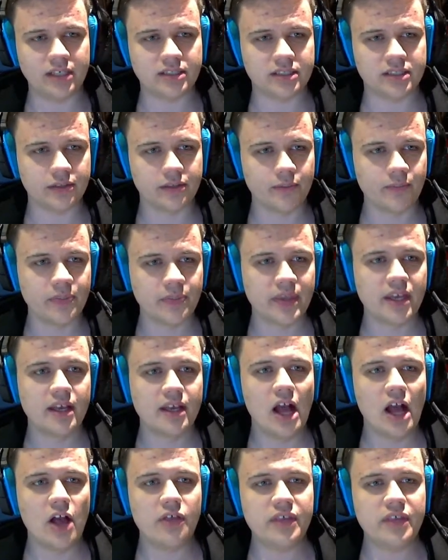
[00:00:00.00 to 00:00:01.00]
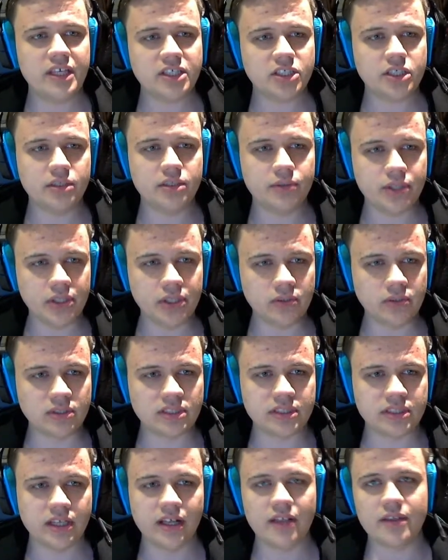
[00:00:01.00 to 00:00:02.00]
So these 2
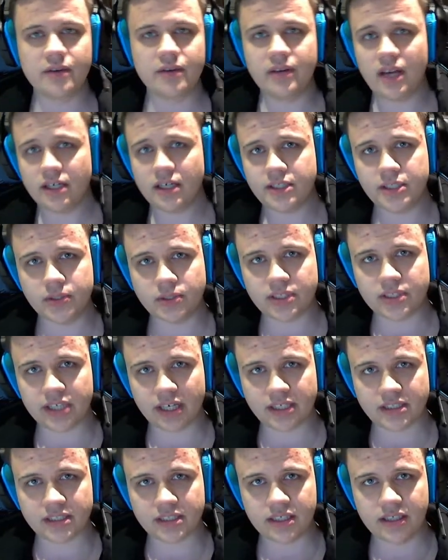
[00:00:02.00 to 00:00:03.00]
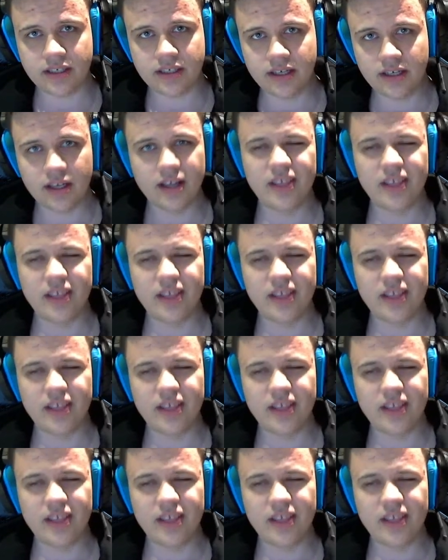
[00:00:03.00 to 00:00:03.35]
runes, they're not too sexy,